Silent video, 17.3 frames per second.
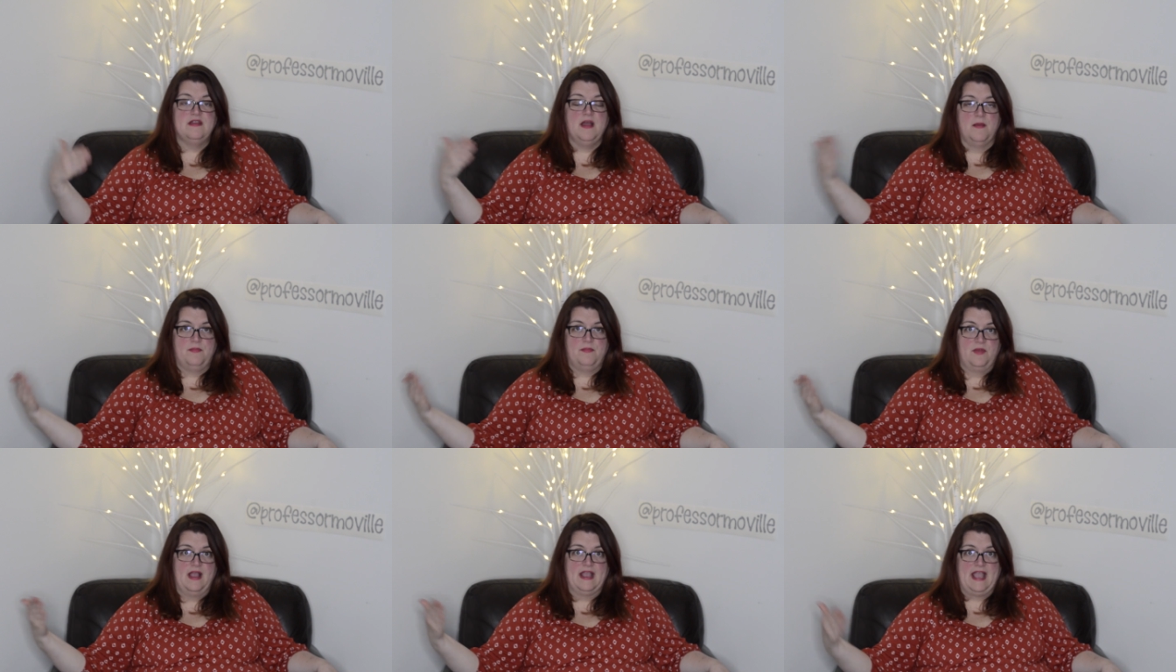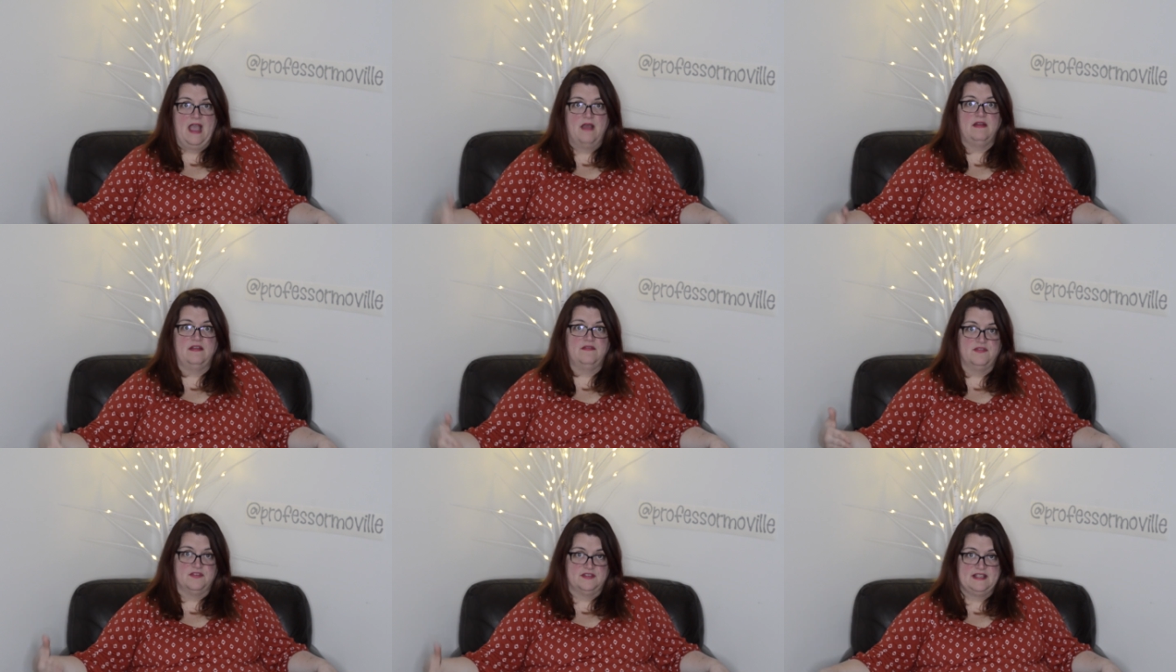up
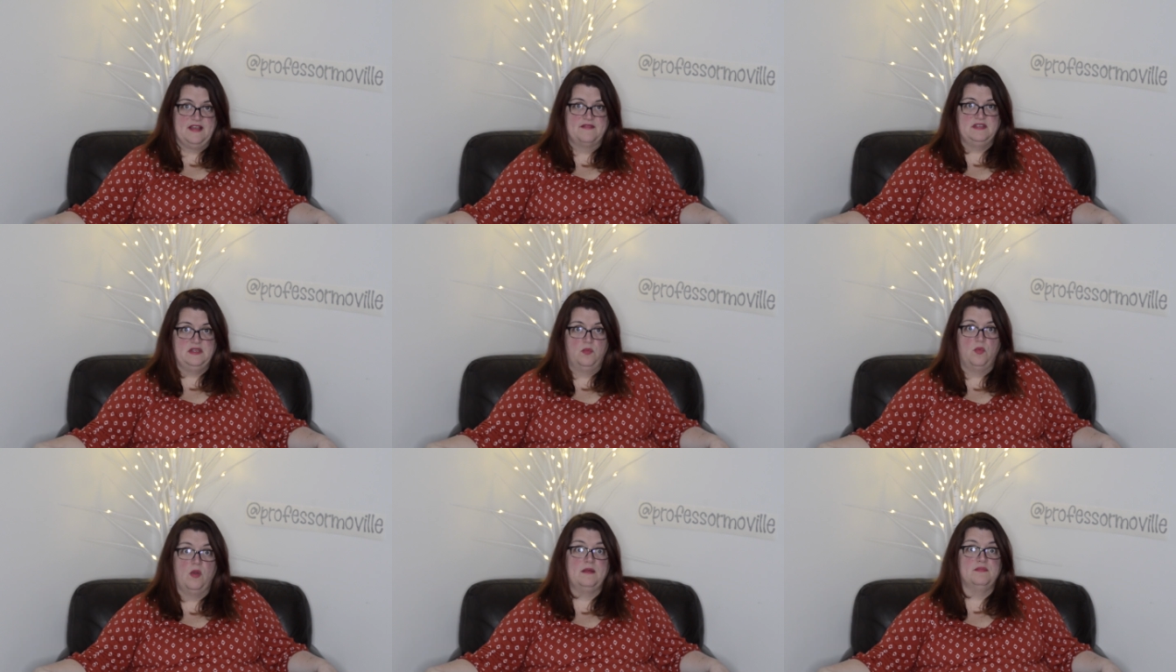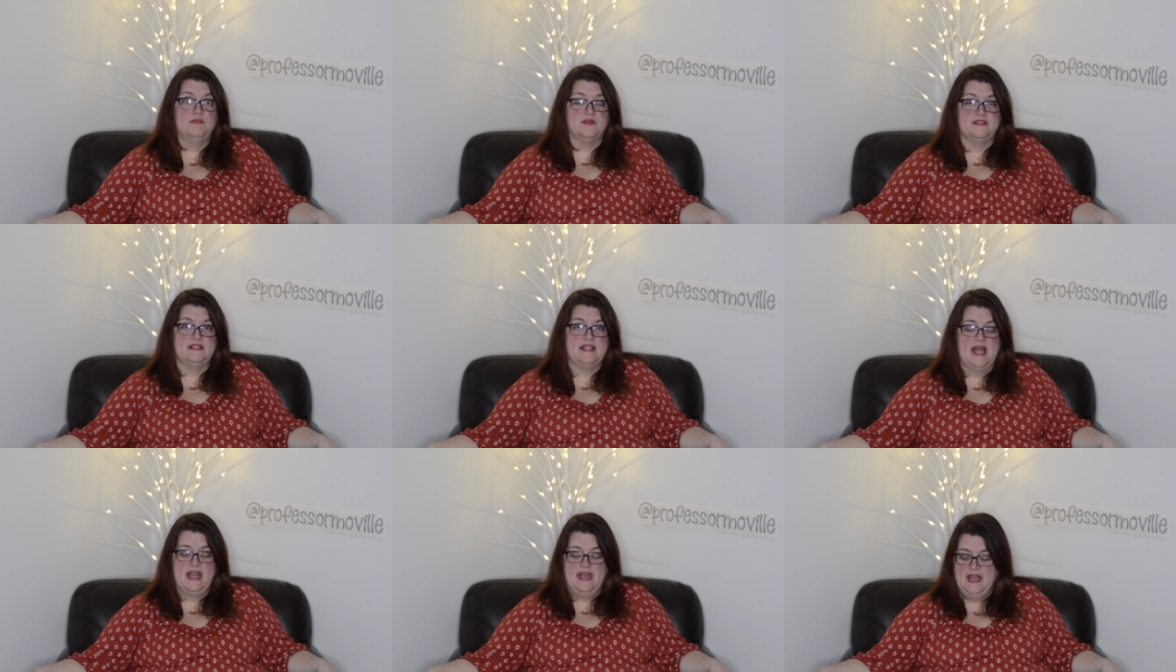accounting for
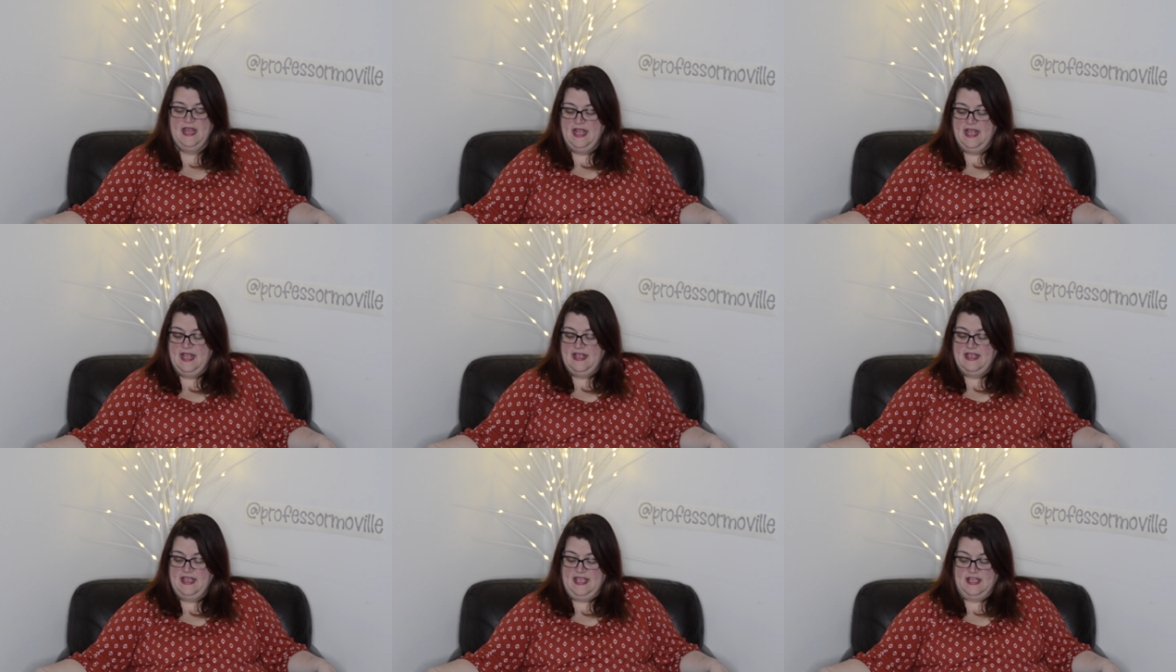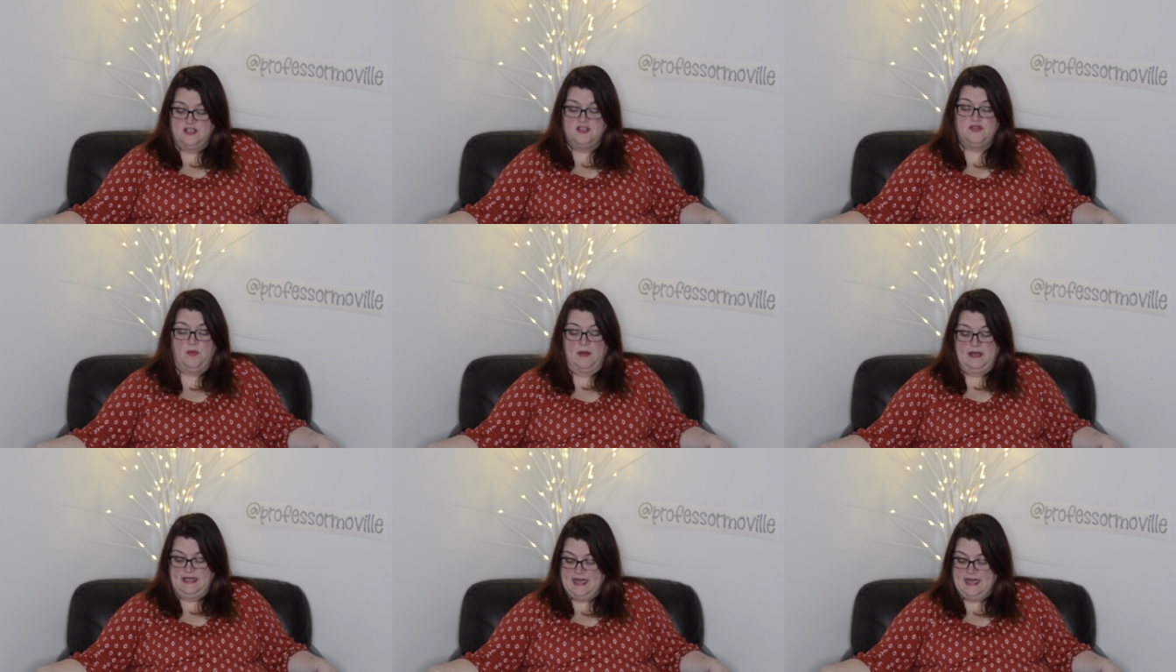71% in
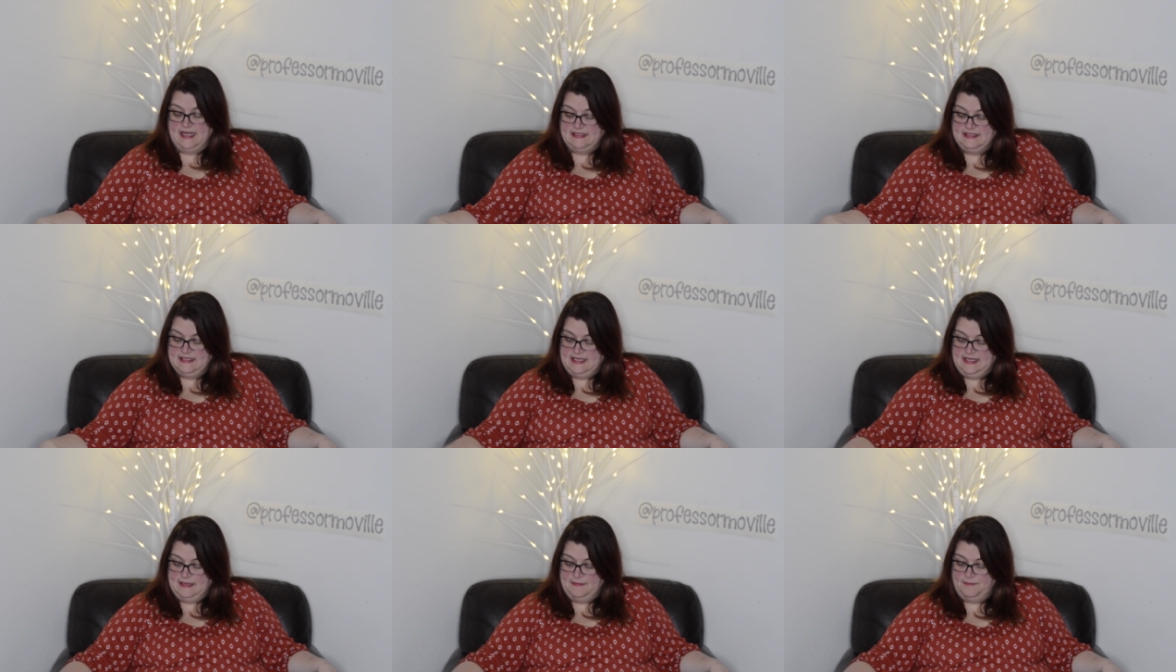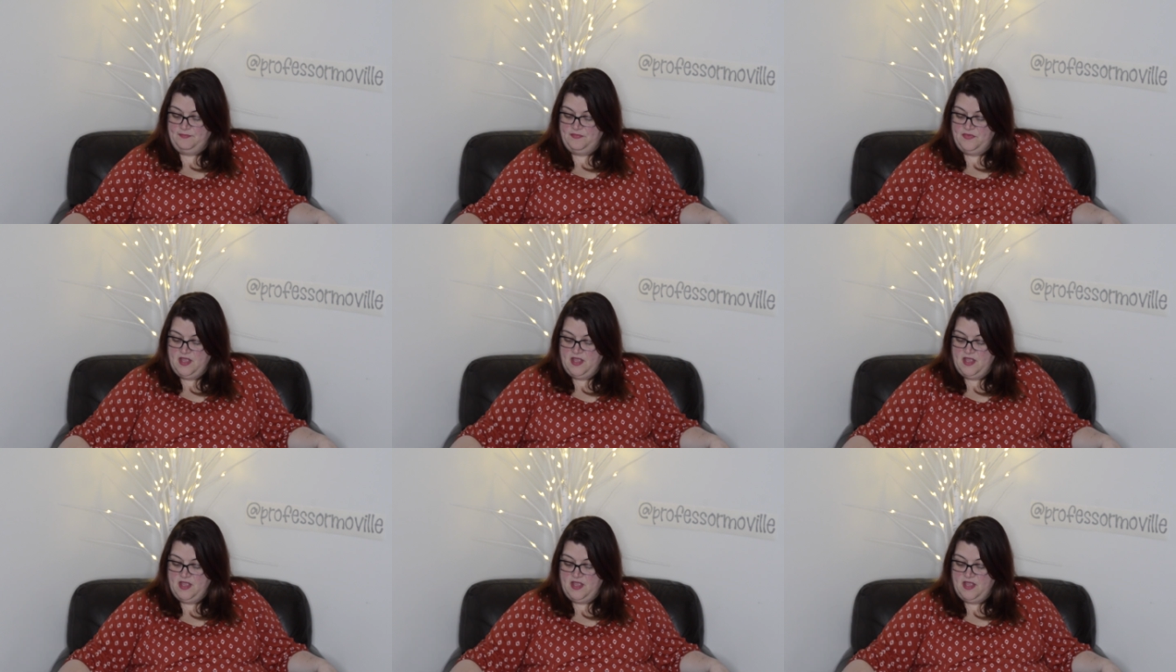2019.